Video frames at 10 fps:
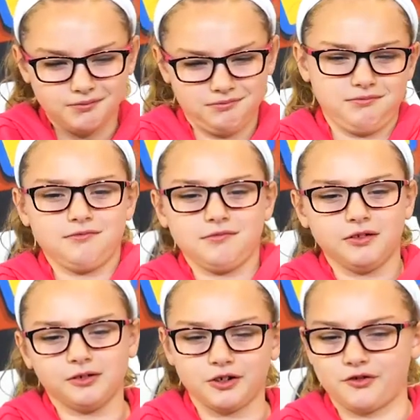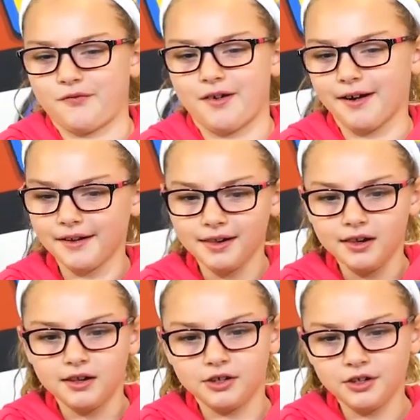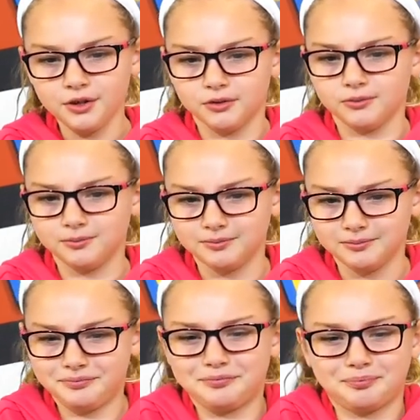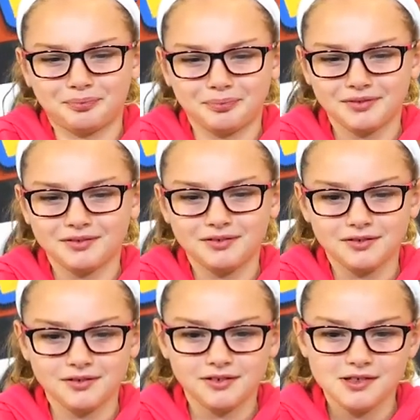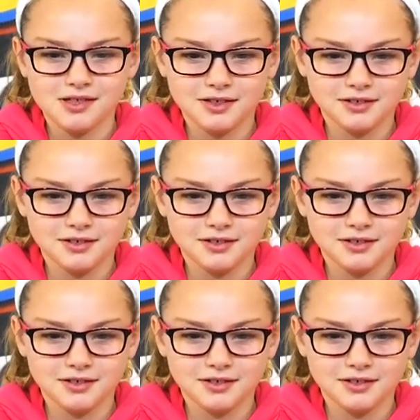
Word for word: Yeah, you gotta be careful when you're doing that. Ew. Oh yeah, this is this guy.